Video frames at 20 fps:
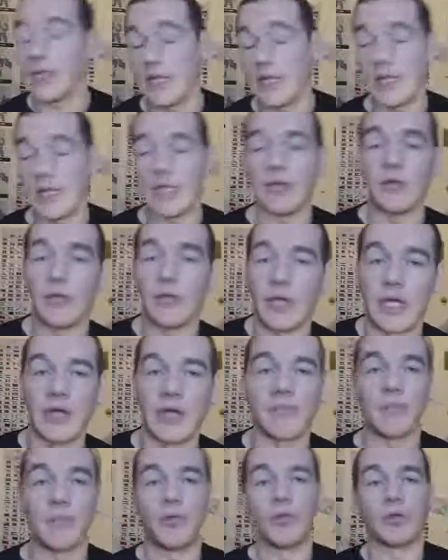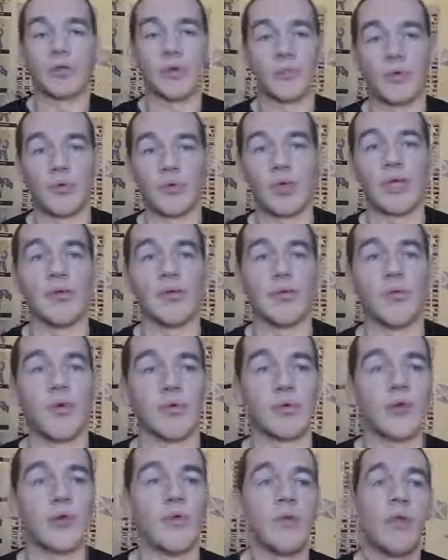Right, there you go. Right, I broke, I broke in the
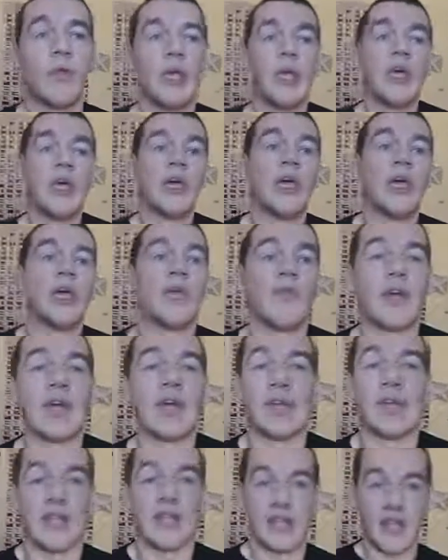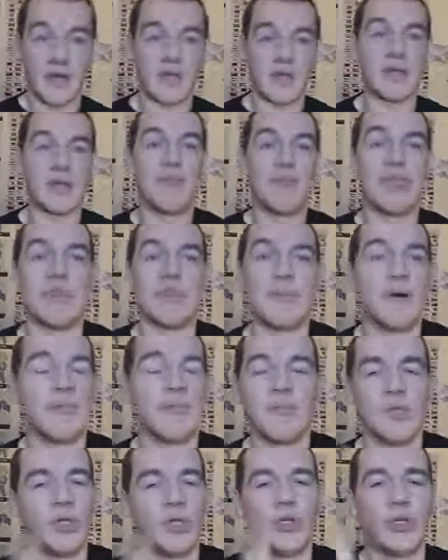wall down. Right, now I can beat them
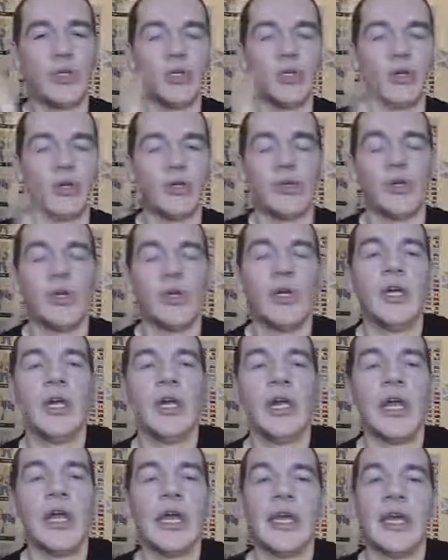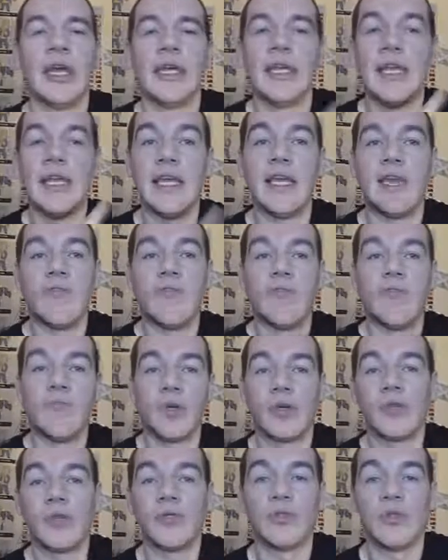up. No, no, no, no, no. Uh, you need a
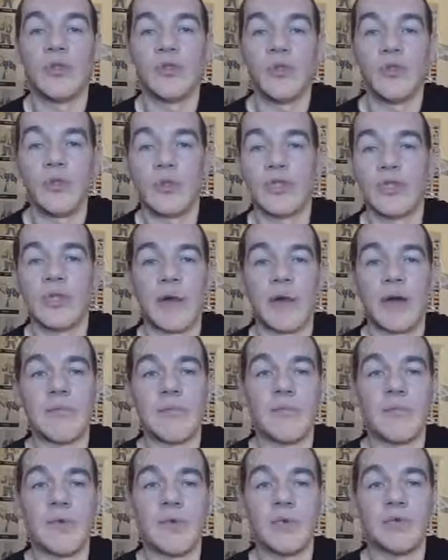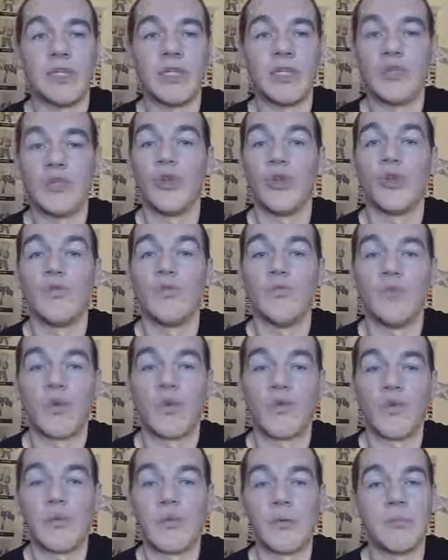remote control, use the Batmobile to shoot them
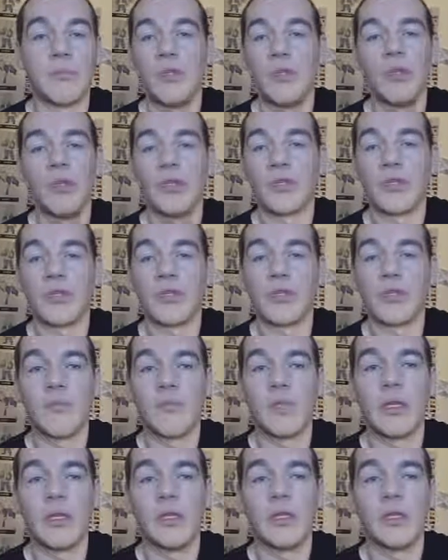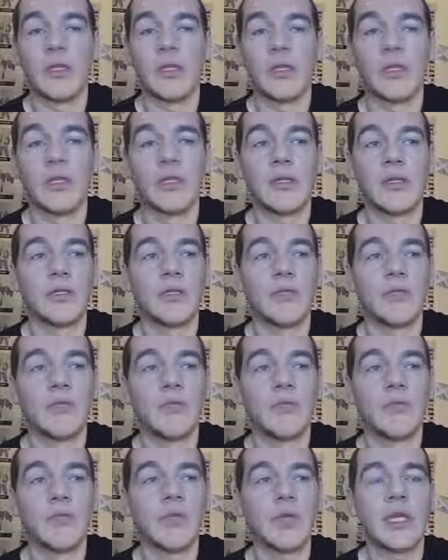with rubber bullets or something. It's,
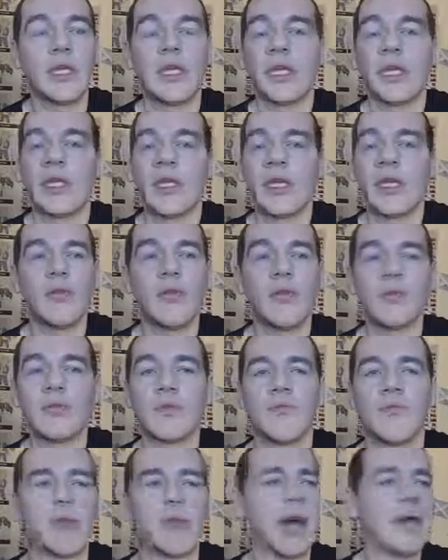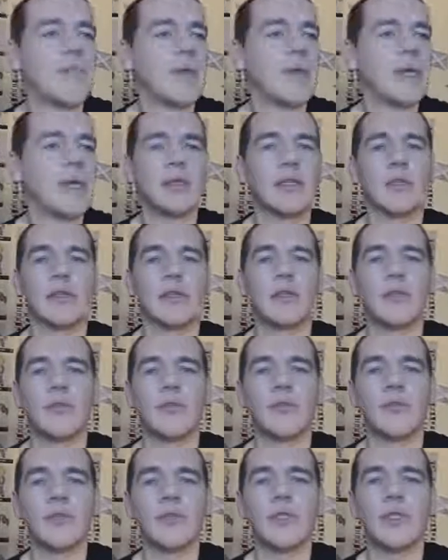what can I get? I thought this was Batman.
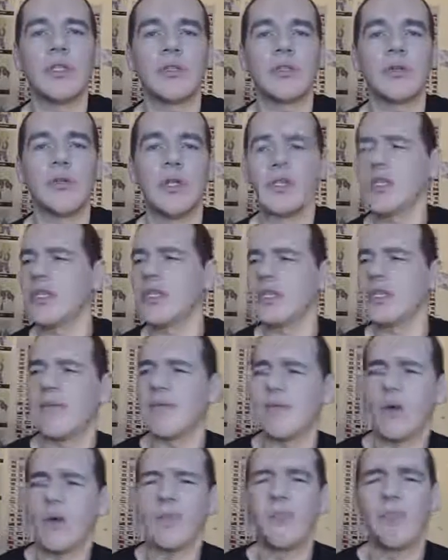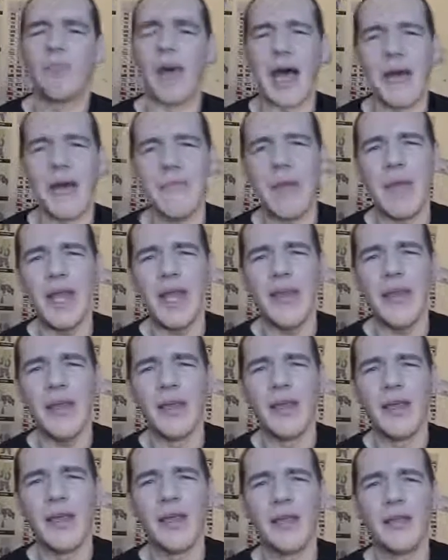Wasn't this, isn't this game called Batman?
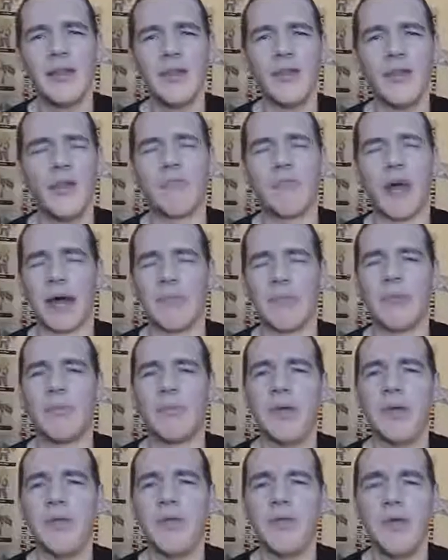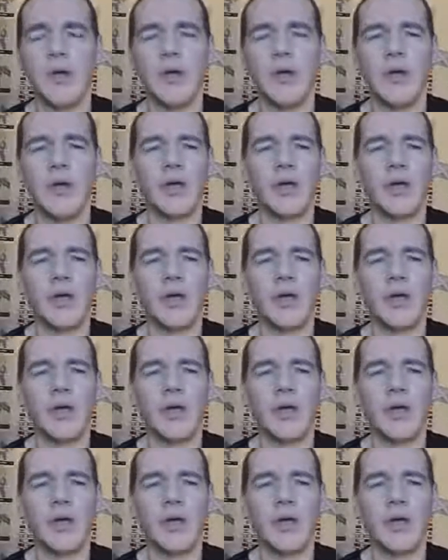Not the Batmobile